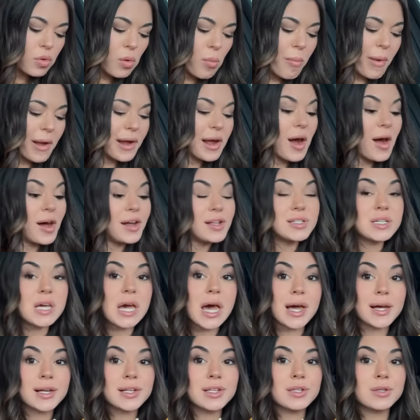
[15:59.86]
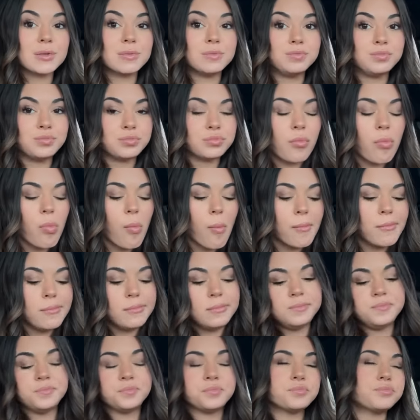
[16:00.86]
My contacts.
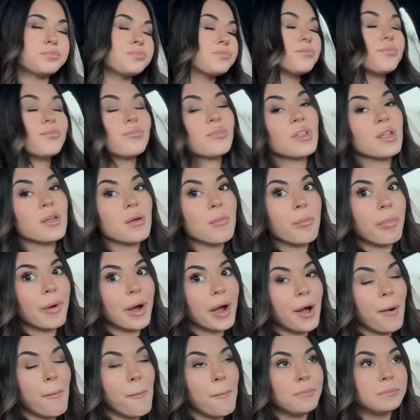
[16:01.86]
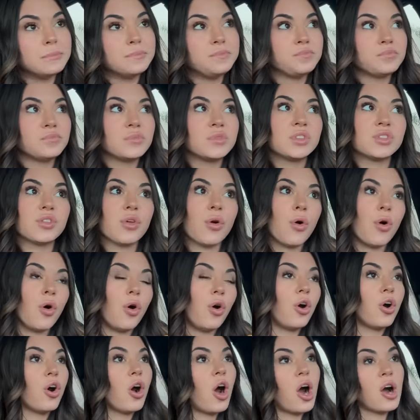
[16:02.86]
But the
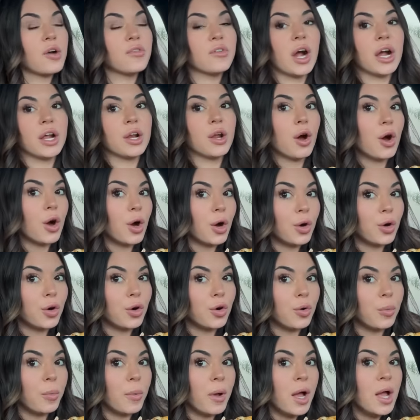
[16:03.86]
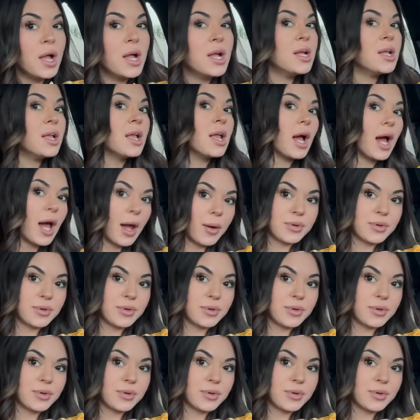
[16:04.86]
whole car ride home, I